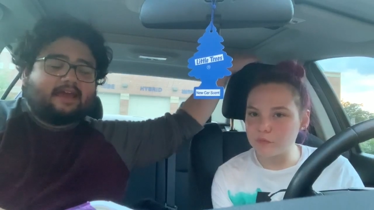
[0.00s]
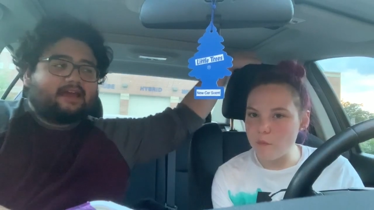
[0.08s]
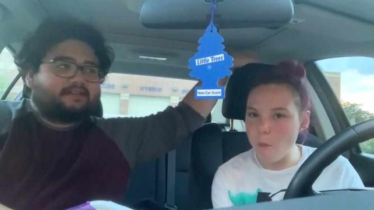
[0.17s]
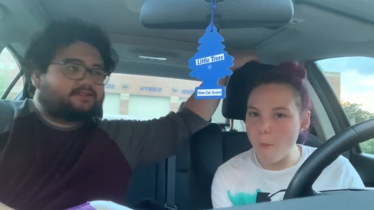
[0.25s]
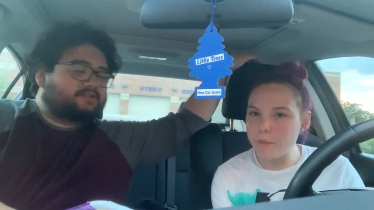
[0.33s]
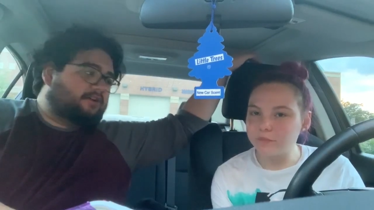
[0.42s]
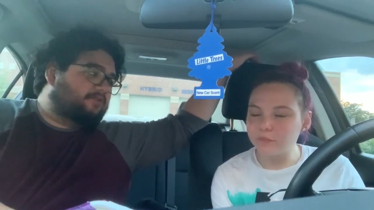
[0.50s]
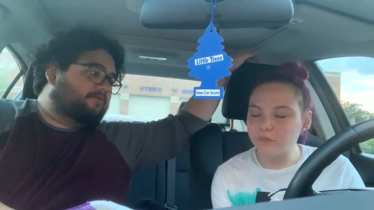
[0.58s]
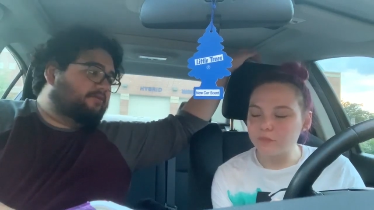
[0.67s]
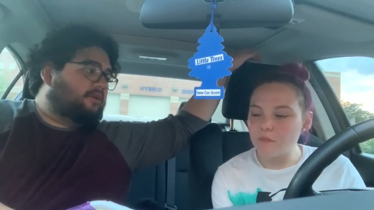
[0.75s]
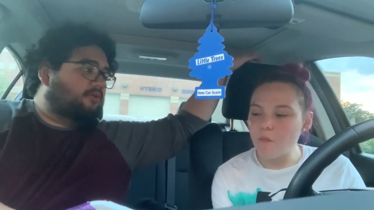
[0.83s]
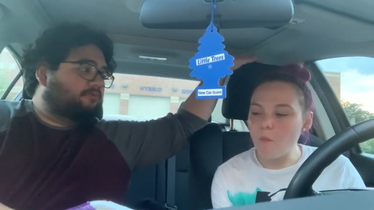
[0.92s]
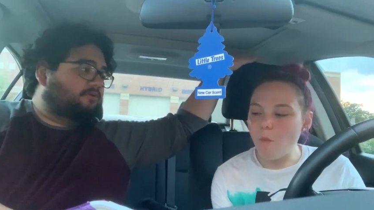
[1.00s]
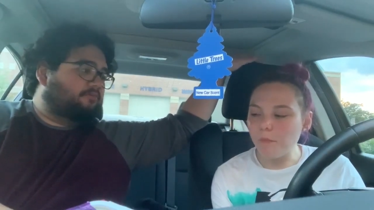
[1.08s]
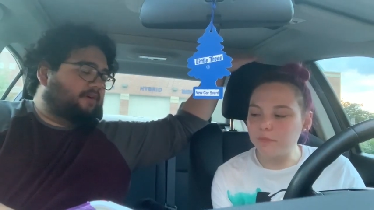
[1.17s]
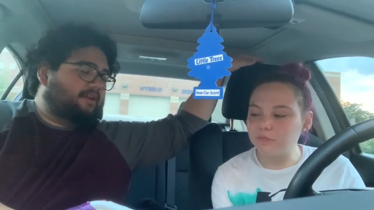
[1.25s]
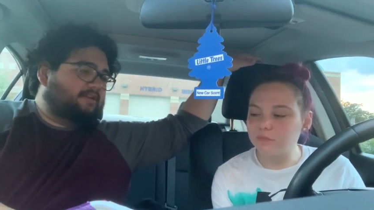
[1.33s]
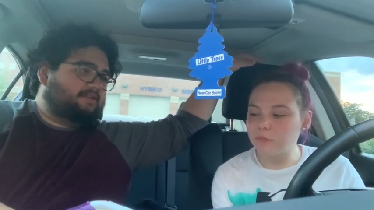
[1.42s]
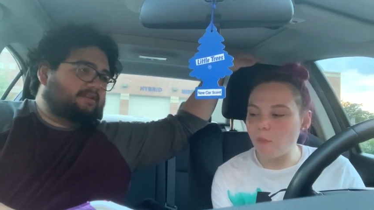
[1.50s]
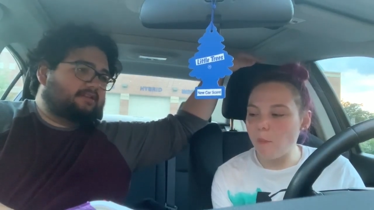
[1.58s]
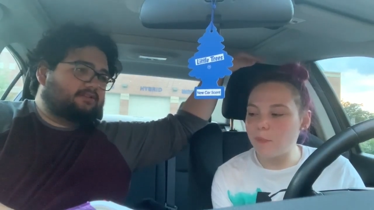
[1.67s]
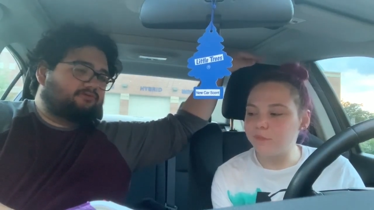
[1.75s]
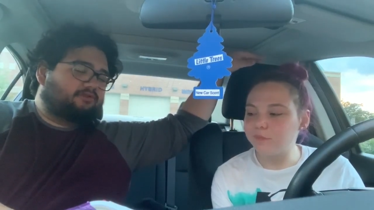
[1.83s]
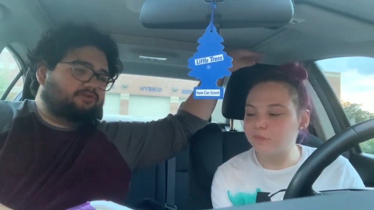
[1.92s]
Speaker 1: And so we went into
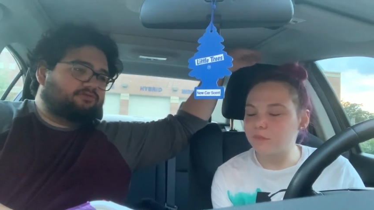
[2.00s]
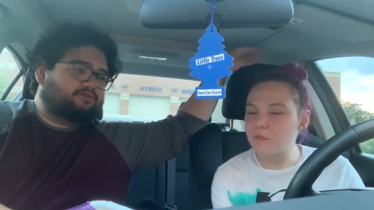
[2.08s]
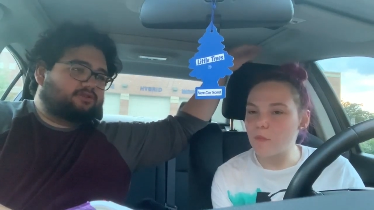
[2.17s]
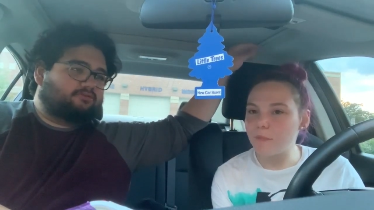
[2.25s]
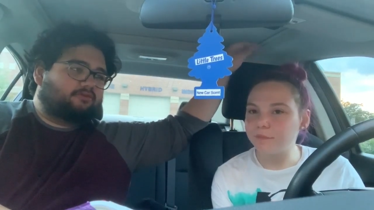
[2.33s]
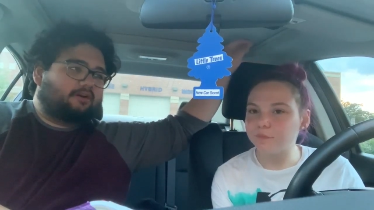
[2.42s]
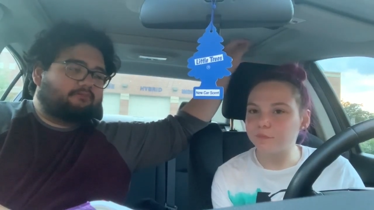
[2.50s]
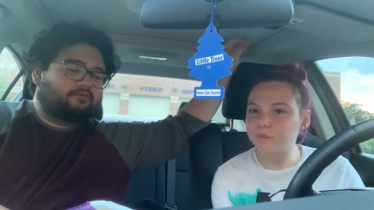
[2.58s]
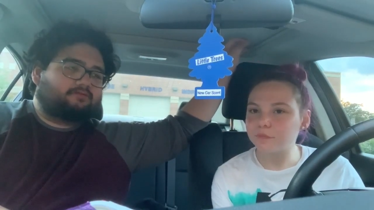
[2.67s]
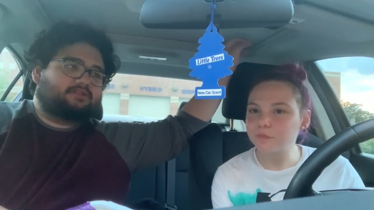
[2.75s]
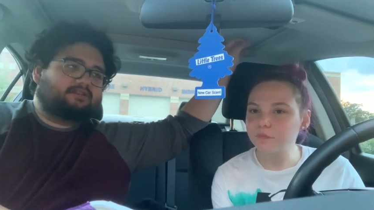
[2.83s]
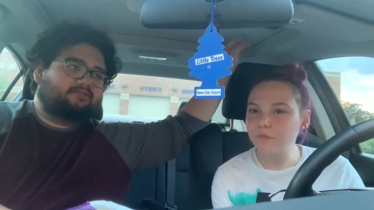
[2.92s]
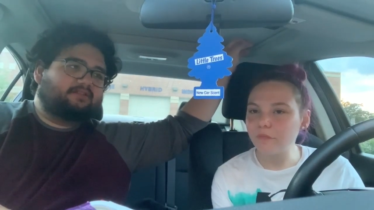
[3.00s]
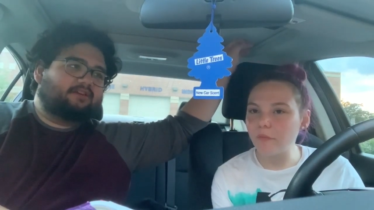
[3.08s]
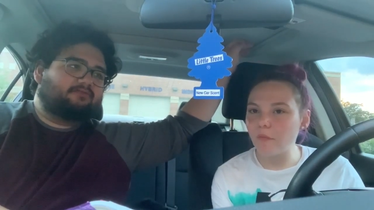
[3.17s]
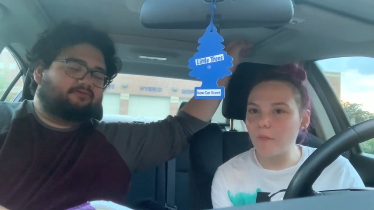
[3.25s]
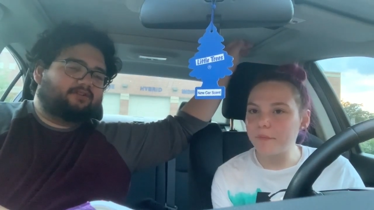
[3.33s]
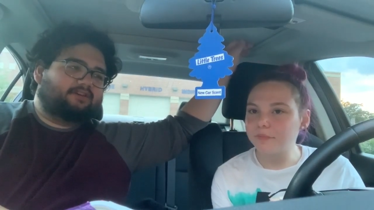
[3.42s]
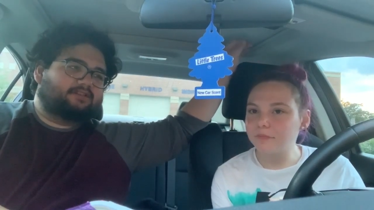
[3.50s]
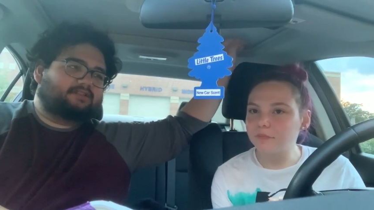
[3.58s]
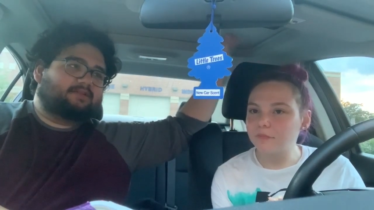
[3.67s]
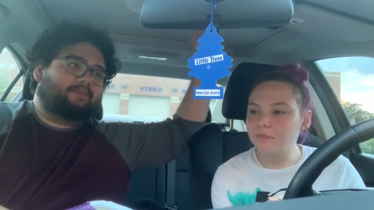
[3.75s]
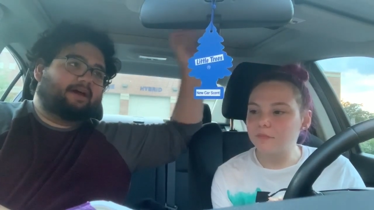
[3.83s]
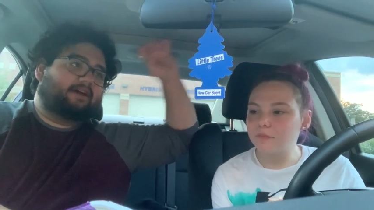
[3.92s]
this grocery store and we were stealing ingredients
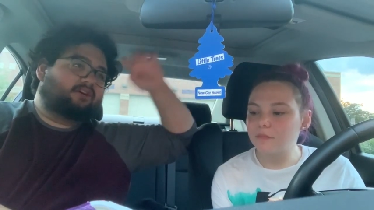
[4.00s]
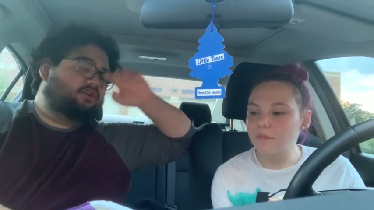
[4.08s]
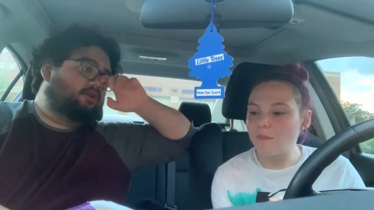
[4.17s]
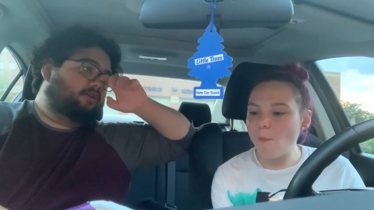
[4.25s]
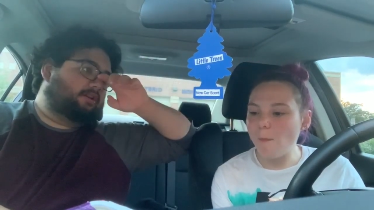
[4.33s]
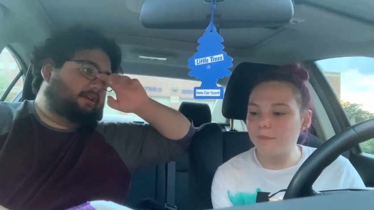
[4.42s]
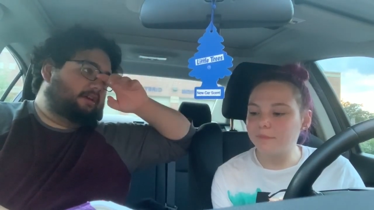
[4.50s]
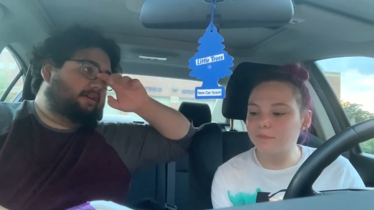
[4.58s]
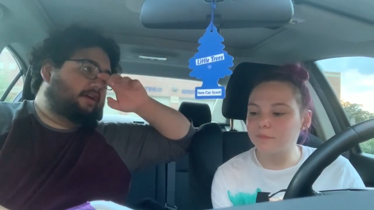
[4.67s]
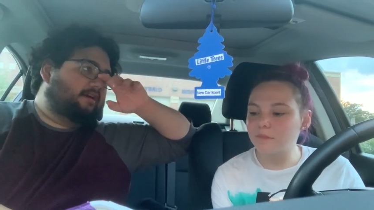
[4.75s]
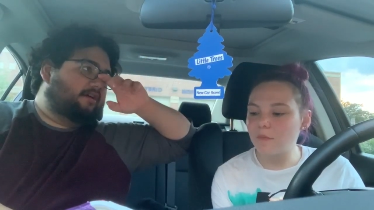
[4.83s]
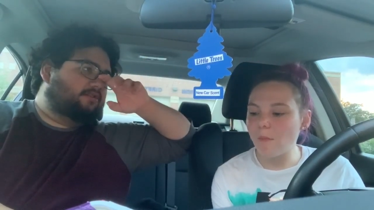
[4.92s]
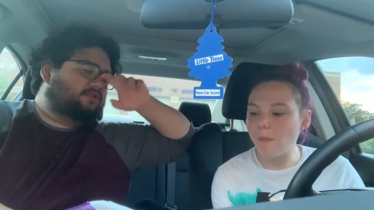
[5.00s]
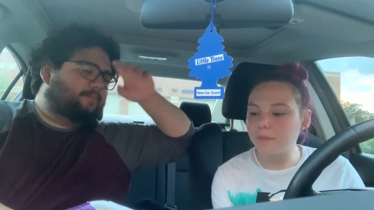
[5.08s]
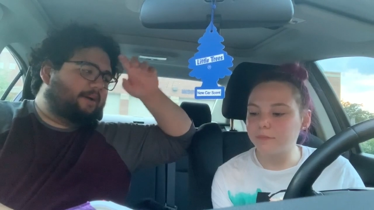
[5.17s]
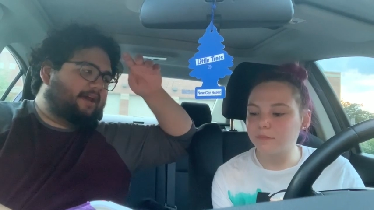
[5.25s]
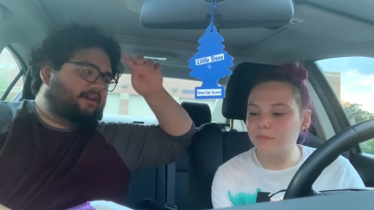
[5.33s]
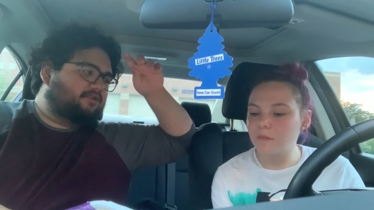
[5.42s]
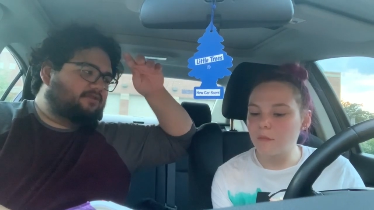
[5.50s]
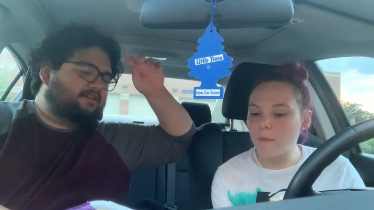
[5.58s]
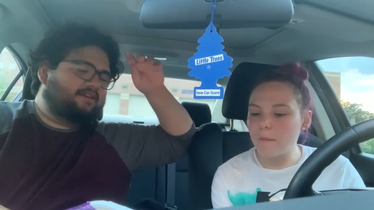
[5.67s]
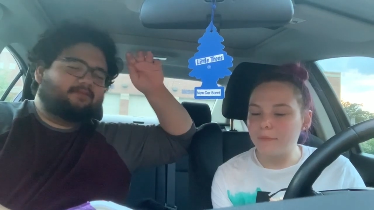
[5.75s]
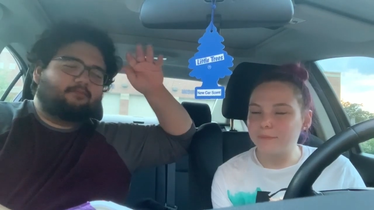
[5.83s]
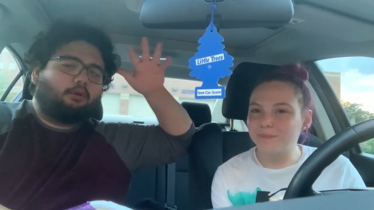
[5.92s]
to buy a cookie to buy a
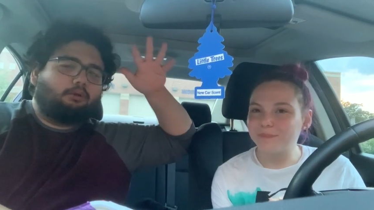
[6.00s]
cookie,